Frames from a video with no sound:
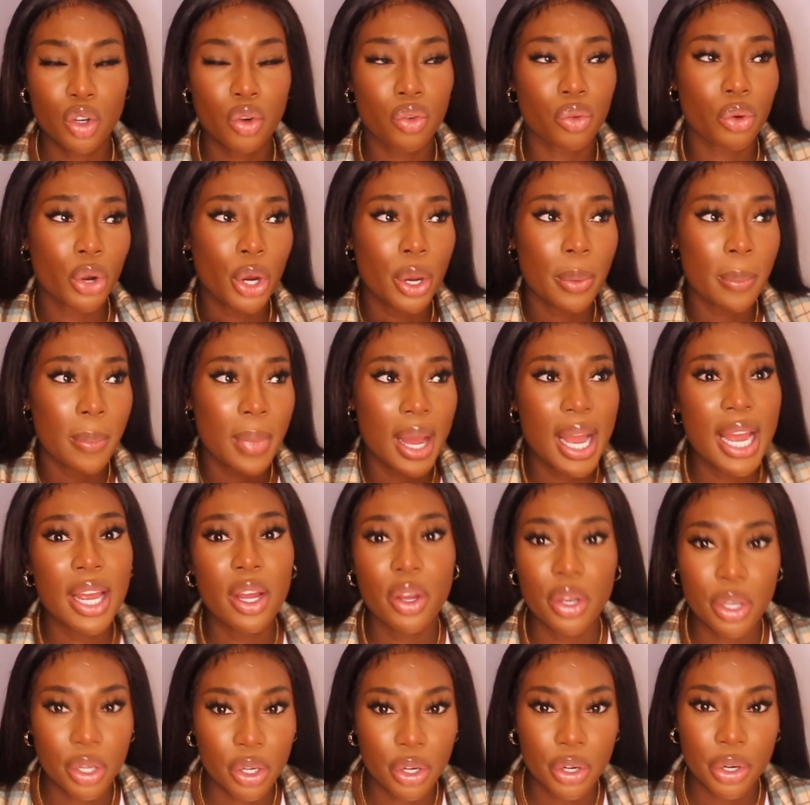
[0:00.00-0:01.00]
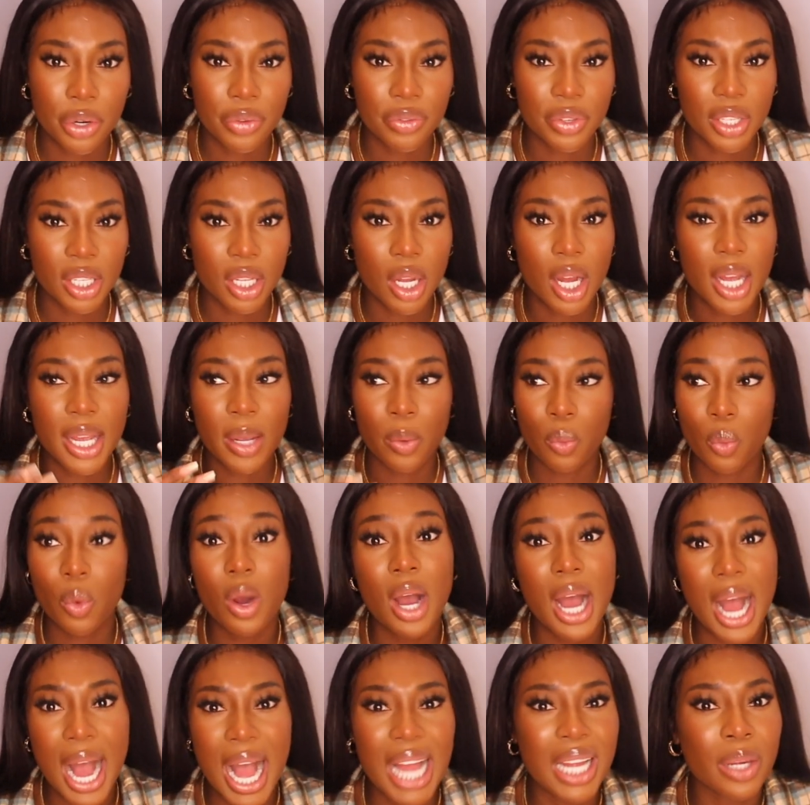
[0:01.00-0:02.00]
grow my own career and
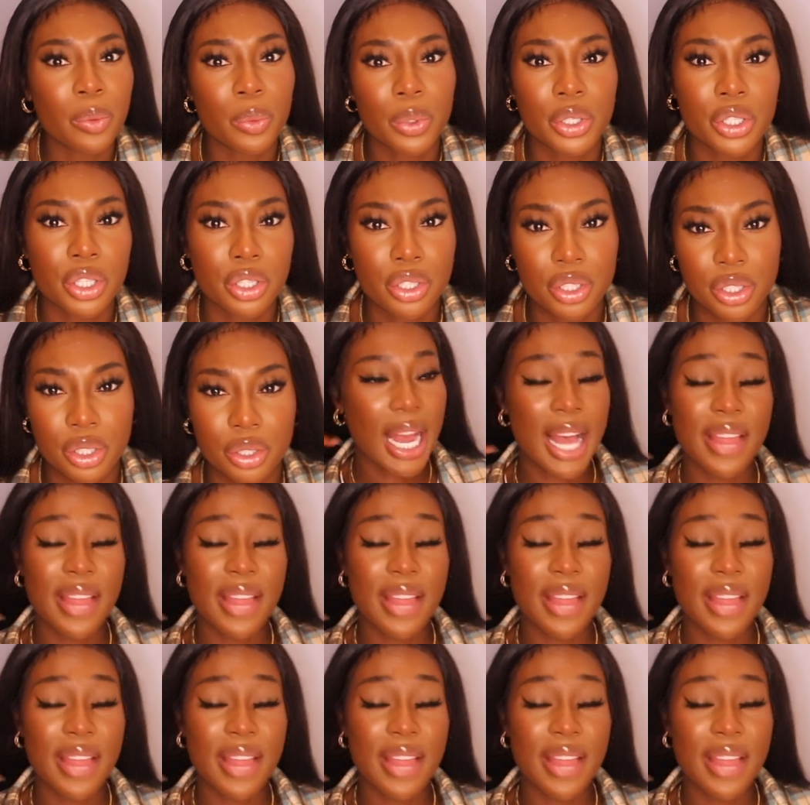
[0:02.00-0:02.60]
what I want to do.